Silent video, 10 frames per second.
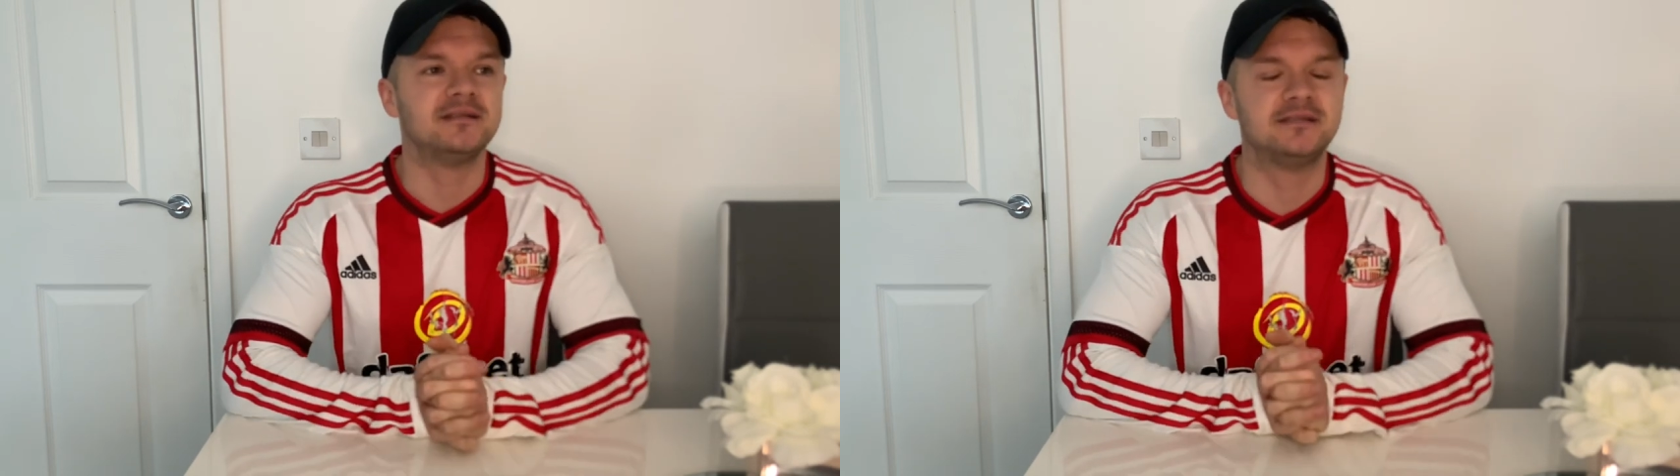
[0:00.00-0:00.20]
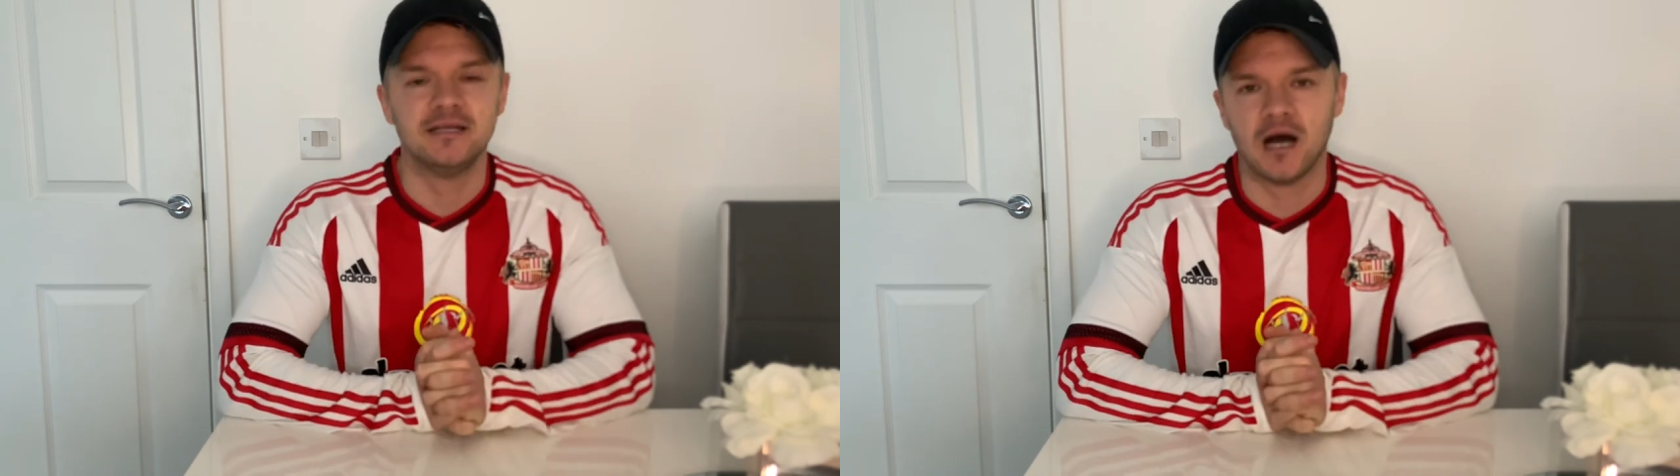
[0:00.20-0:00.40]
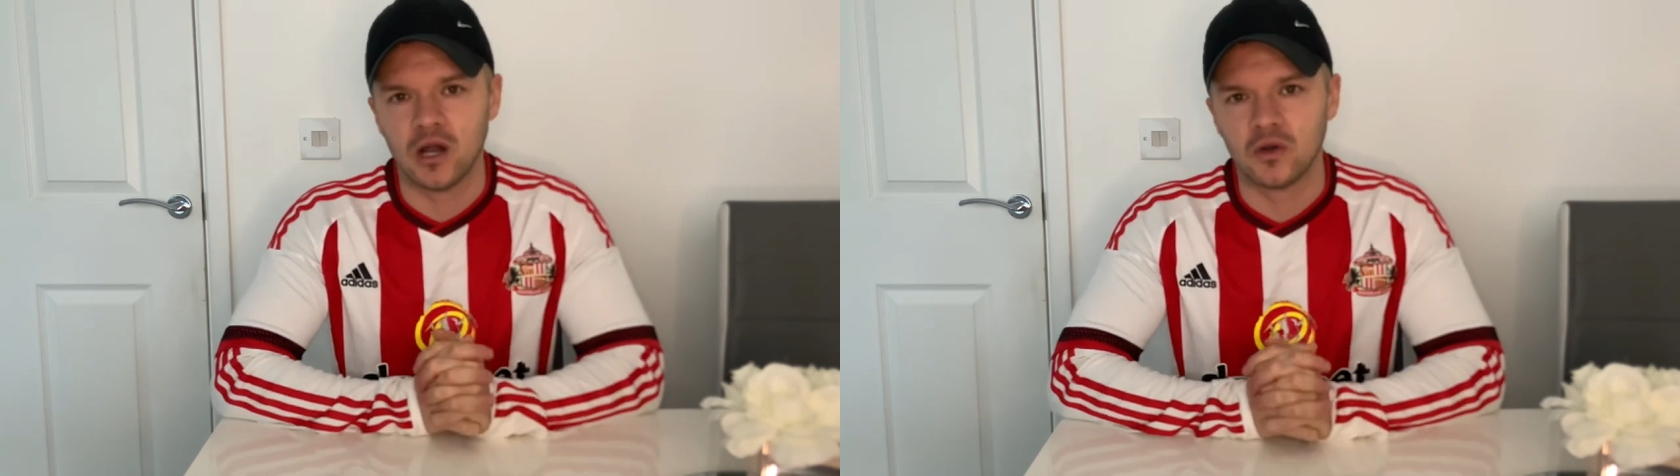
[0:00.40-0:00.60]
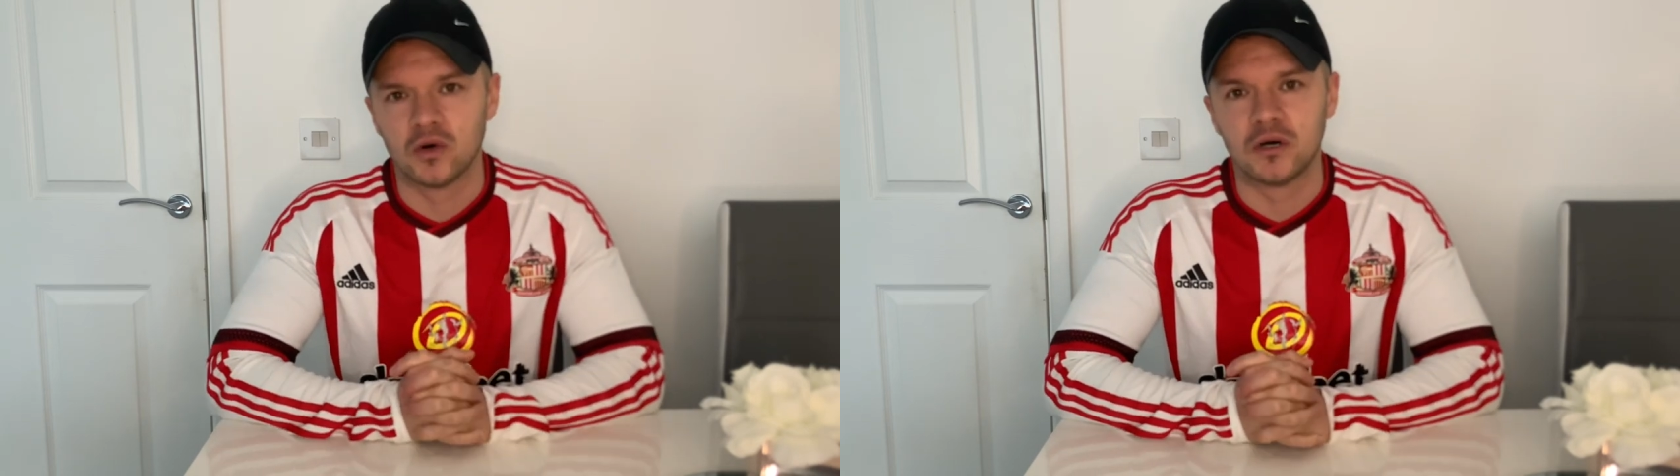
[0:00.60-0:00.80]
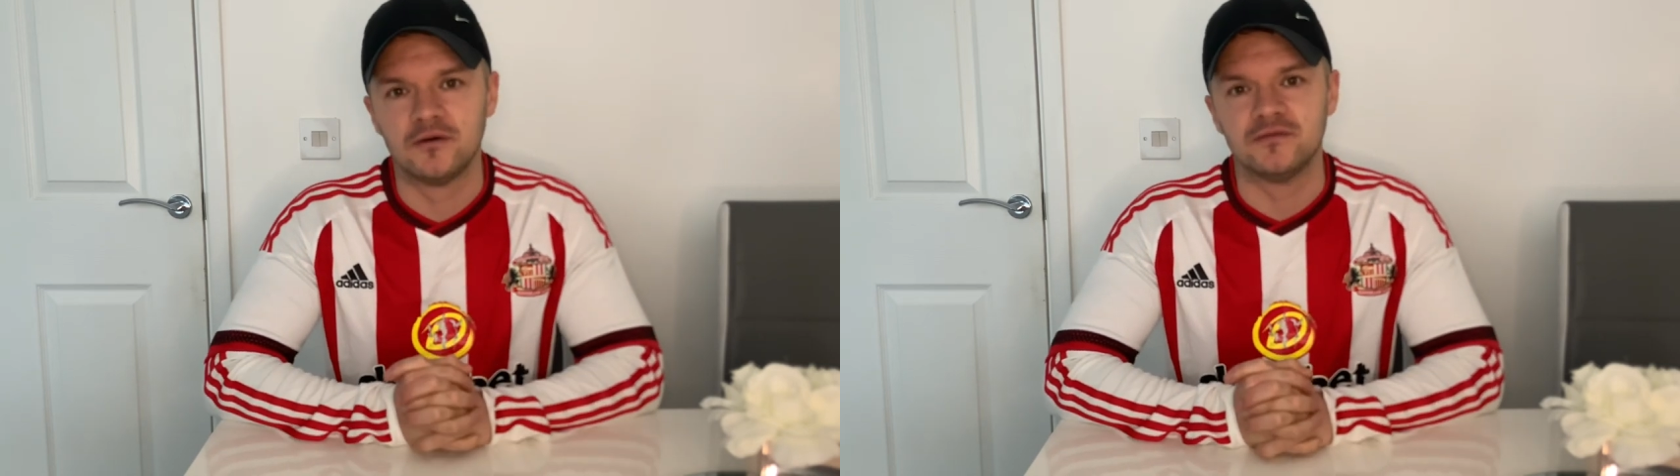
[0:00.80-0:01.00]

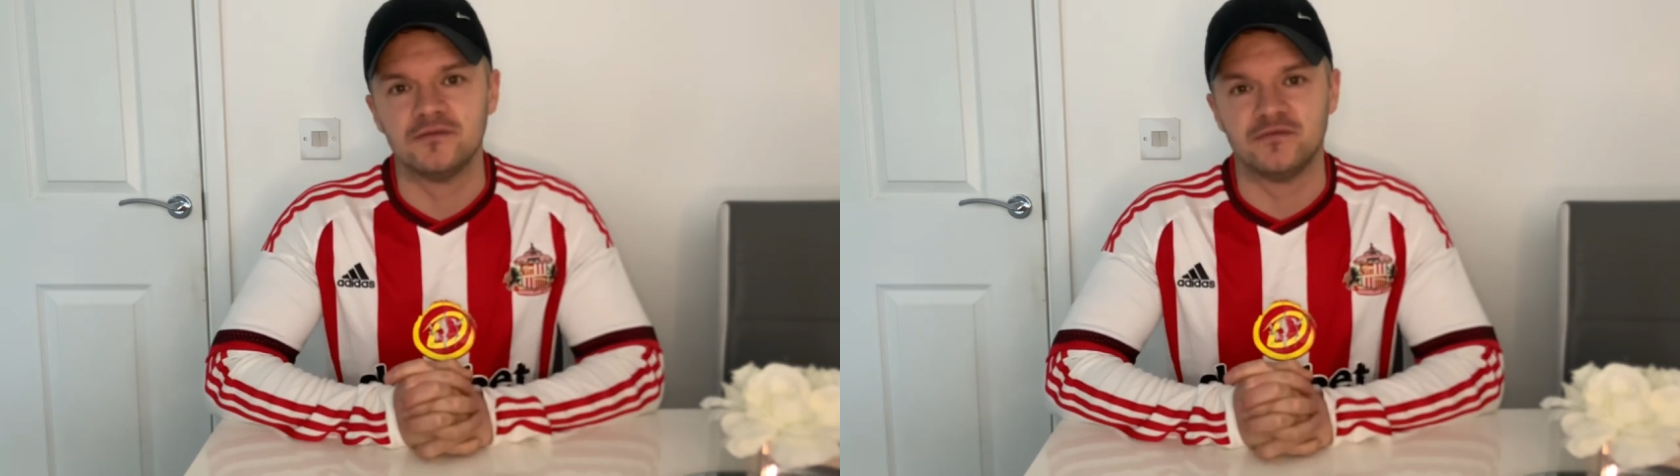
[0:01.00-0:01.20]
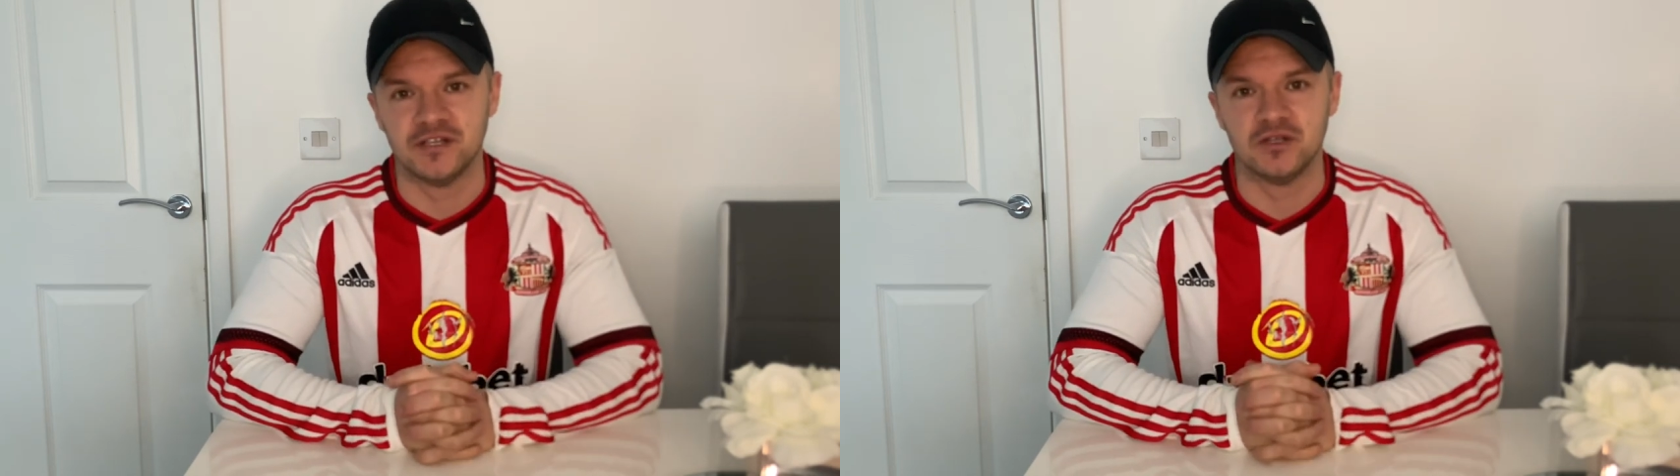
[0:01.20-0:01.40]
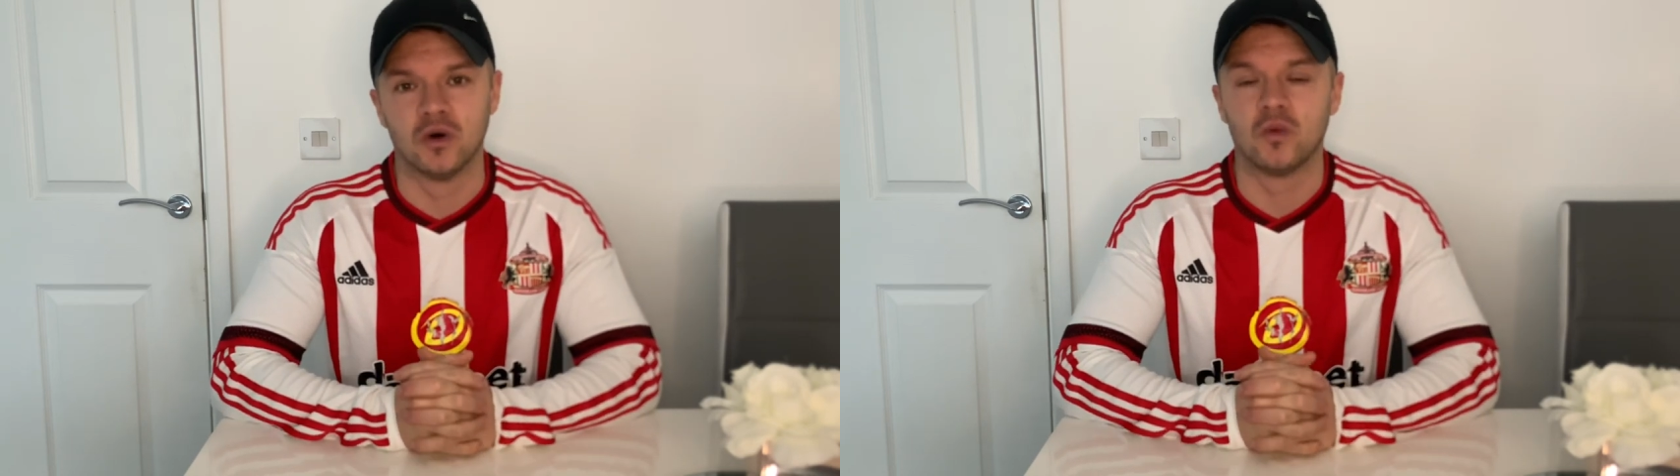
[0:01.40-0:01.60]
Diallo video,